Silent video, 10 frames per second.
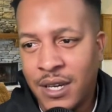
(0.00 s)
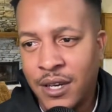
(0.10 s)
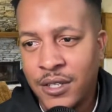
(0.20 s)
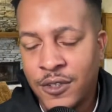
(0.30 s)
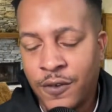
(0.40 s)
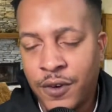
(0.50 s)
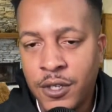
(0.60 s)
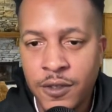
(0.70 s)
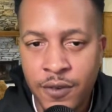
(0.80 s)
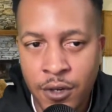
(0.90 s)
So first
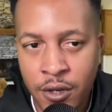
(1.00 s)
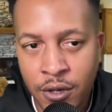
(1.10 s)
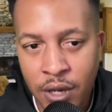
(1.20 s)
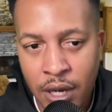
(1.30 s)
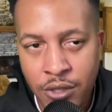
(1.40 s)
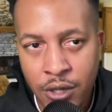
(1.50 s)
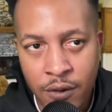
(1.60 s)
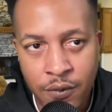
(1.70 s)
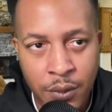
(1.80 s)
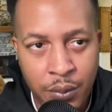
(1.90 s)
of all, I'll start off
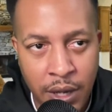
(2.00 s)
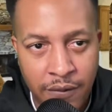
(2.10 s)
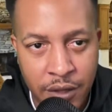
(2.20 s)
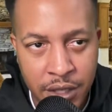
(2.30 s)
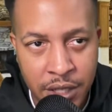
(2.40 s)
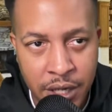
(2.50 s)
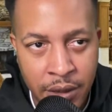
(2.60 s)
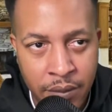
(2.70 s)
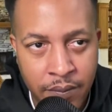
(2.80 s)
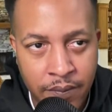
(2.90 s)
with a prop for this game
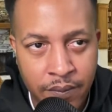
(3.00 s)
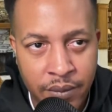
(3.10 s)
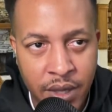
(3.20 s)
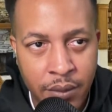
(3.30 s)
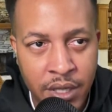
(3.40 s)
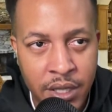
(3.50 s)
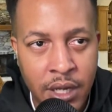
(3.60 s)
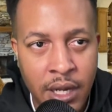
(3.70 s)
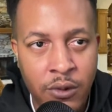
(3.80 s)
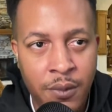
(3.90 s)
because I
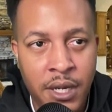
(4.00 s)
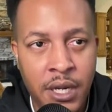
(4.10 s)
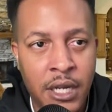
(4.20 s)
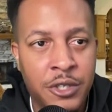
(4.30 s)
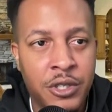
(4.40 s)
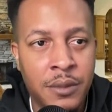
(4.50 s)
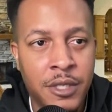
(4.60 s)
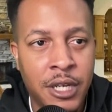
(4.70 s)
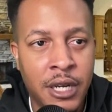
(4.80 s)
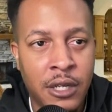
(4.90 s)
like what my guy Dream
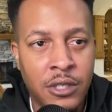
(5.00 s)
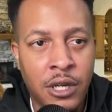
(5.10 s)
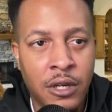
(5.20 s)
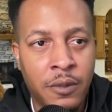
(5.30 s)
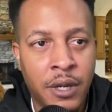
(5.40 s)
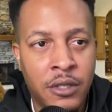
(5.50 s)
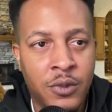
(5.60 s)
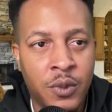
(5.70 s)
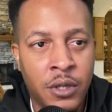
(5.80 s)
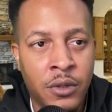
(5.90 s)
said. I'll shout him out as
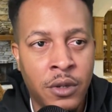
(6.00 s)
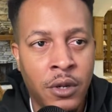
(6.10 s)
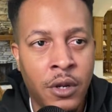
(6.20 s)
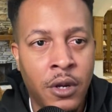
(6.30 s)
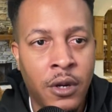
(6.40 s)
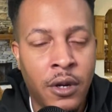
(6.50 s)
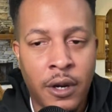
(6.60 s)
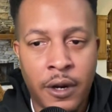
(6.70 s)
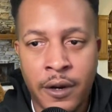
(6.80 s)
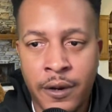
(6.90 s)
well.
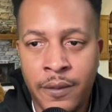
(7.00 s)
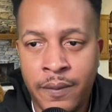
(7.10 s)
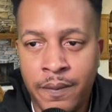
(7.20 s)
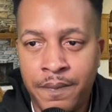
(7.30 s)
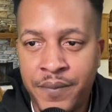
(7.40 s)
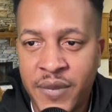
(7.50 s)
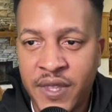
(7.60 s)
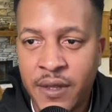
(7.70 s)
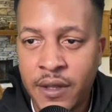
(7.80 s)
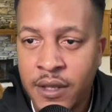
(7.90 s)
Um,
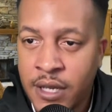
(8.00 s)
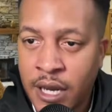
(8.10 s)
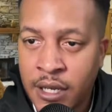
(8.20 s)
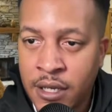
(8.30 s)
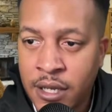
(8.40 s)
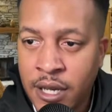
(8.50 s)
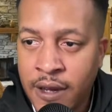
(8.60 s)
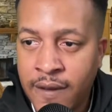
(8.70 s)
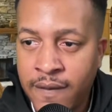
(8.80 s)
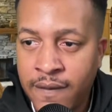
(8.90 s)
Got to look
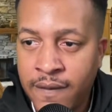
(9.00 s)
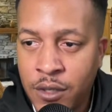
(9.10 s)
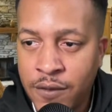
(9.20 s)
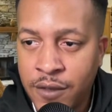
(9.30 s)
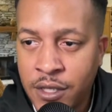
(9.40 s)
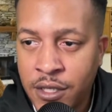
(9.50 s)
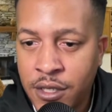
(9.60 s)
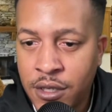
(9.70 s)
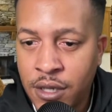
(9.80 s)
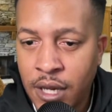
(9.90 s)
at Vucevic.
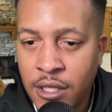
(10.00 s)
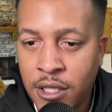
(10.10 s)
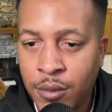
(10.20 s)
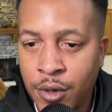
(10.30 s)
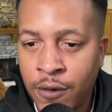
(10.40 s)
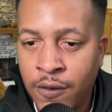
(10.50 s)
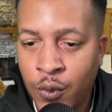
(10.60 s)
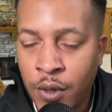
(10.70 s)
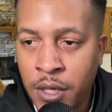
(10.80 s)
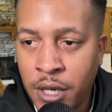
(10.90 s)
I took him over
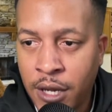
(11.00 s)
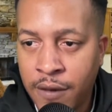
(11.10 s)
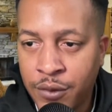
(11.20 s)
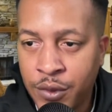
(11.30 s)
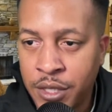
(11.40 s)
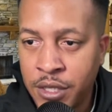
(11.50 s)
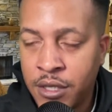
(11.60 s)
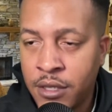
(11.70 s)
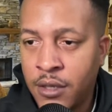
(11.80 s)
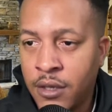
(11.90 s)
1.5 threes
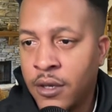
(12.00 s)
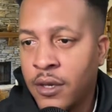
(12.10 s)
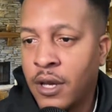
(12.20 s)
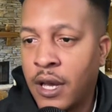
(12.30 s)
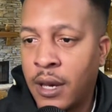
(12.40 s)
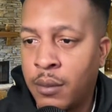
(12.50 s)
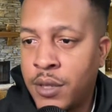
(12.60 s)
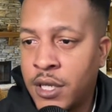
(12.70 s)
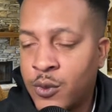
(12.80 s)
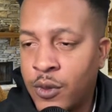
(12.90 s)
at
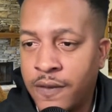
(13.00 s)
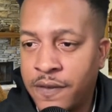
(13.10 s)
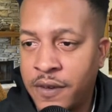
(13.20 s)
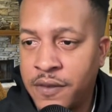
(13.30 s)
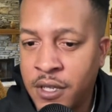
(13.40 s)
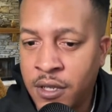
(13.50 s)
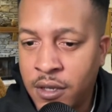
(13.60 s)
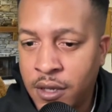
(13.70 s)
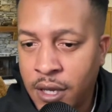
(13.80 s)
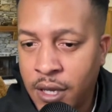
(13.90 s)
plus 150,
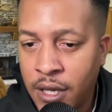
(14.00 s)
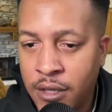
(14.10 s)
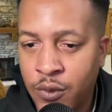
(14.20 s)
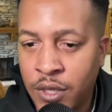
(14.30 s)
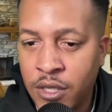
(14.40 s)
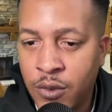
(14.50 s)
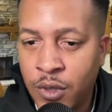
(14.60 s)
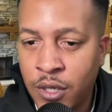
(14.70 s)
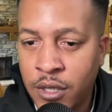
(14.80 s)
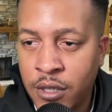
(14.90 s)
and the reason
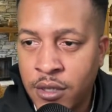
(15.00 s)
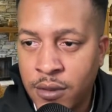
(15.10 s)
was